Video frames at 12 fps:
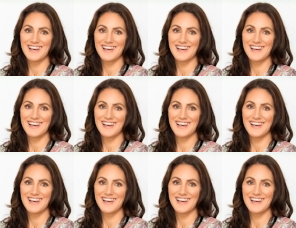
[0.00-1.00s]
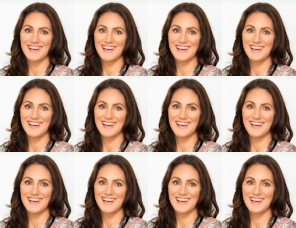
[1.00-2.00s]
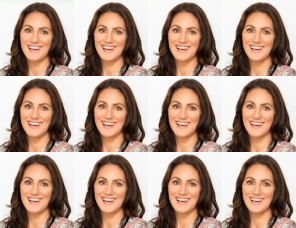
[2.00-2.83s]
(no one is talking)